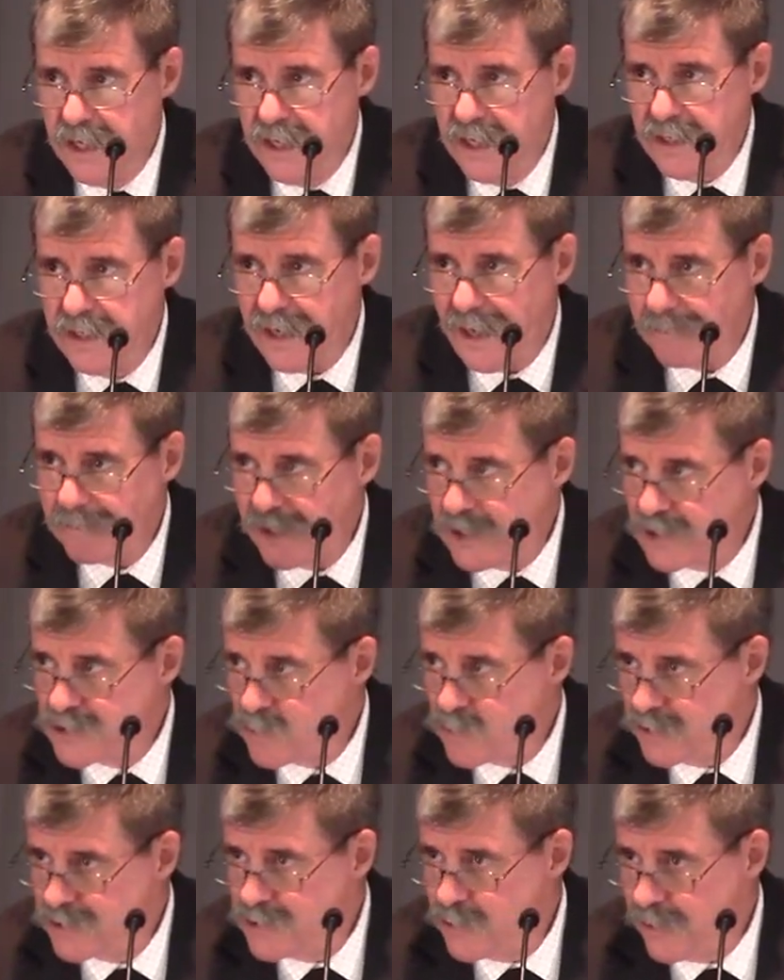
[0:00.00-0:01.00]
not because
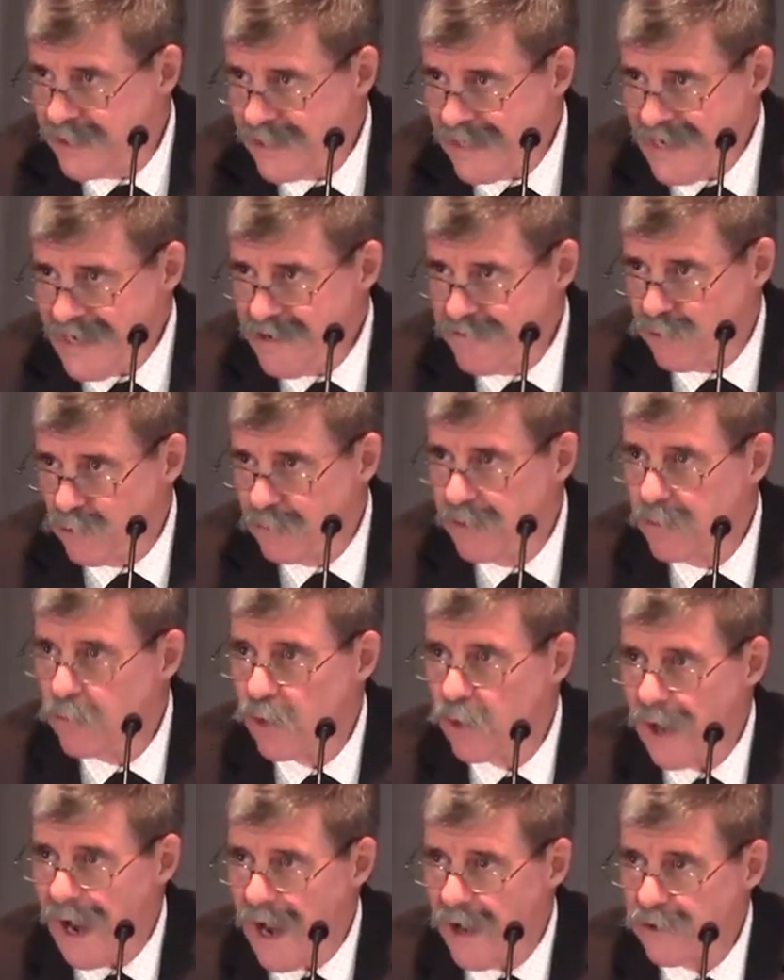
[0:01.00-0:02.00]
we're doing evil, but
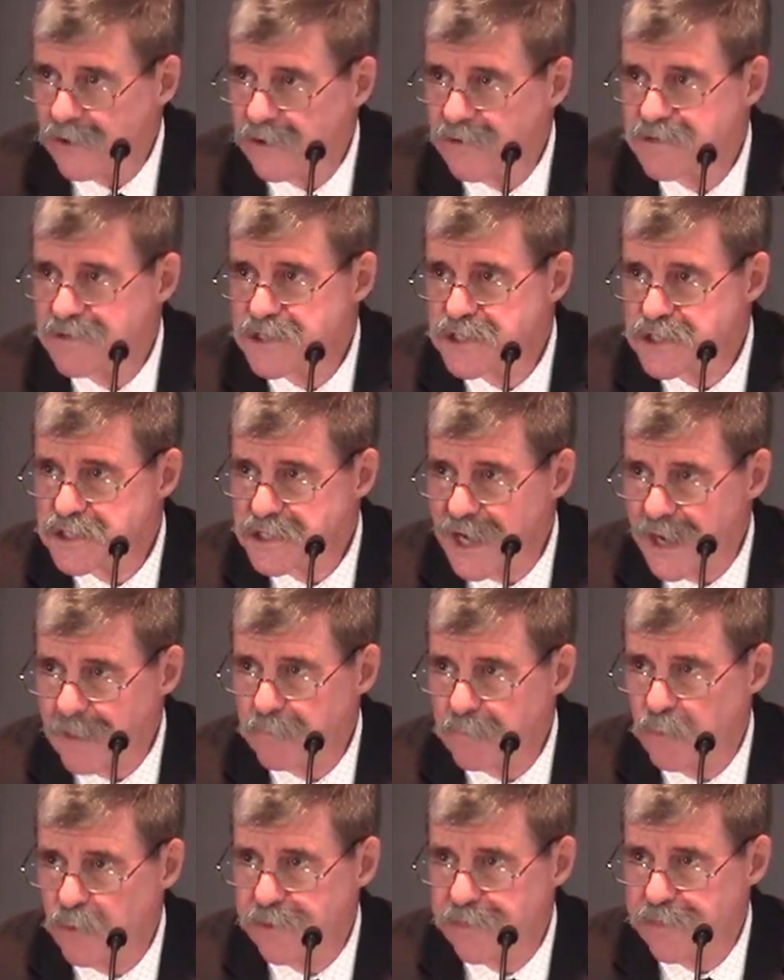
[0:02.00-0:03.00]
we're out of
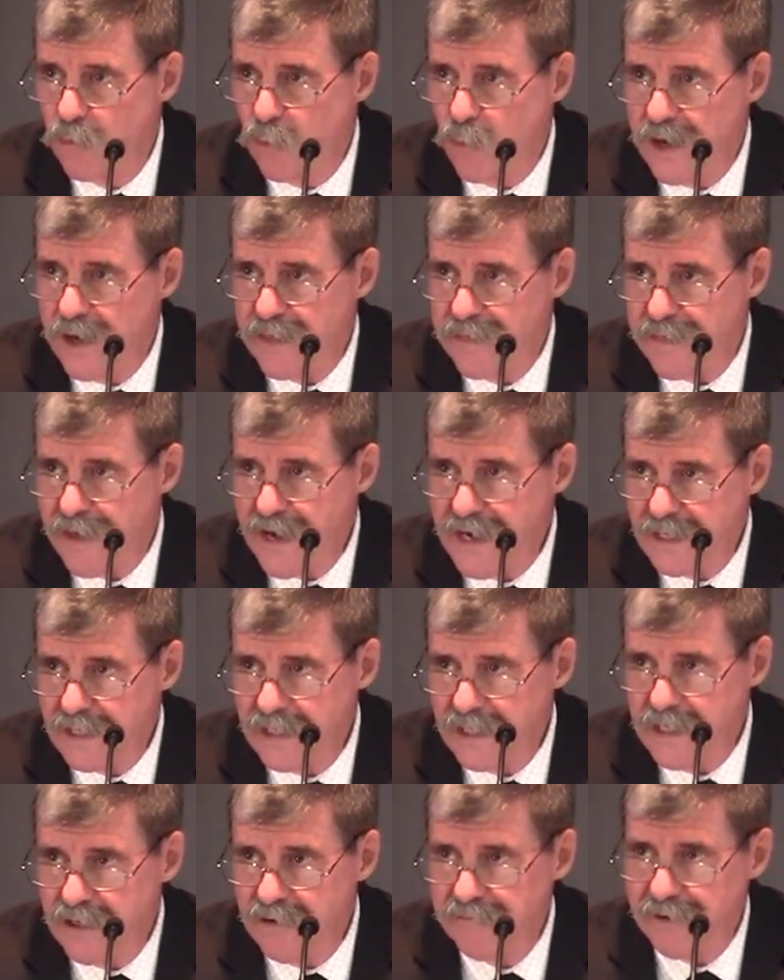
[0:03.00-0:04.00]
step with the way they
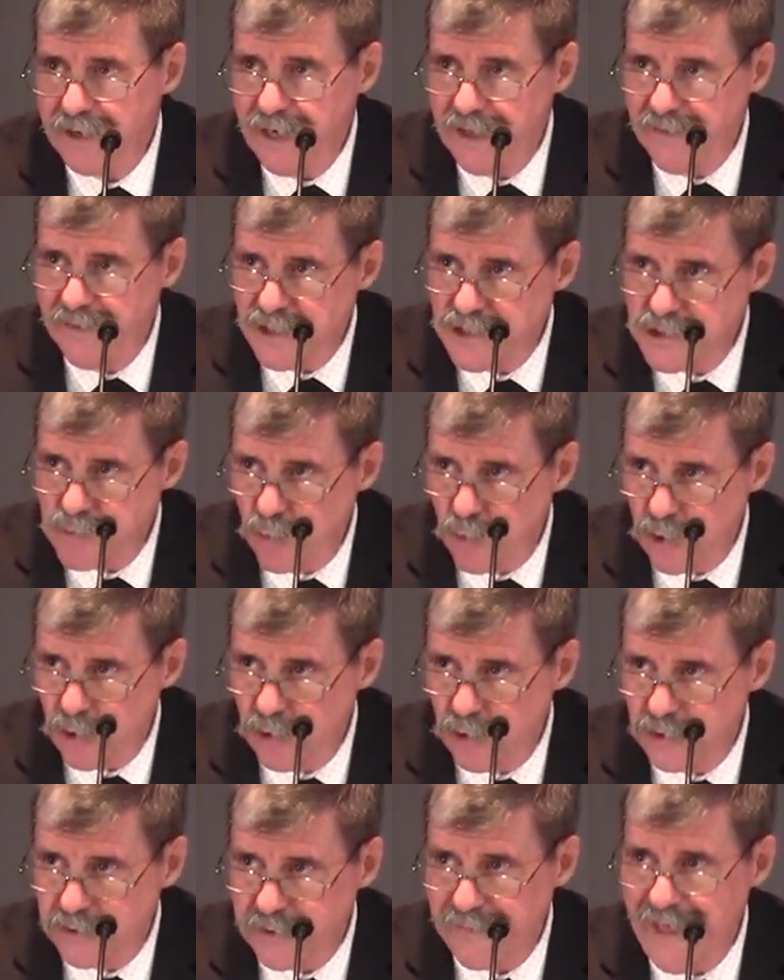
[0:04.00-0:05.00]
live in this
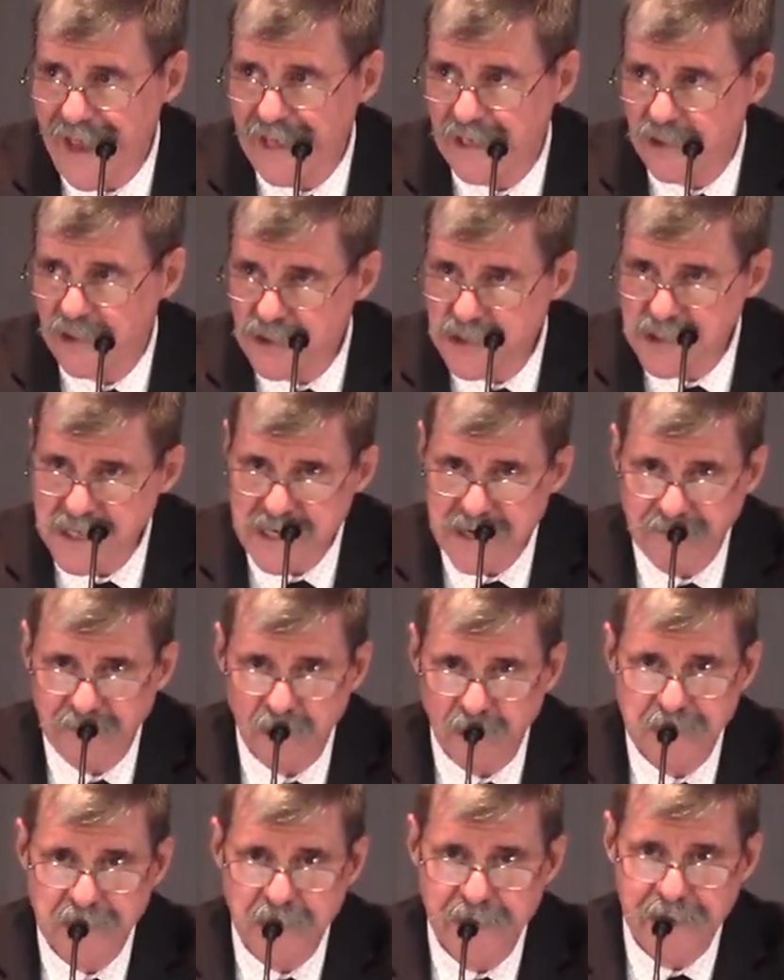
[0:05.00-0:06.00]
world, and that looks evil
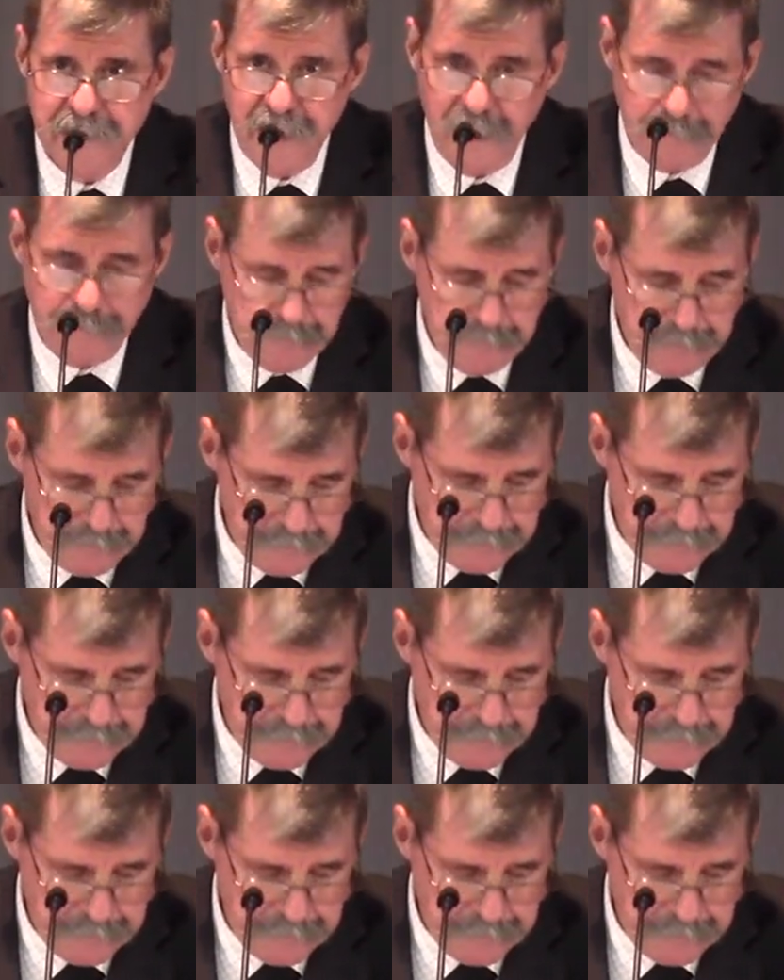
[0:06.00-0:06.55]
to them.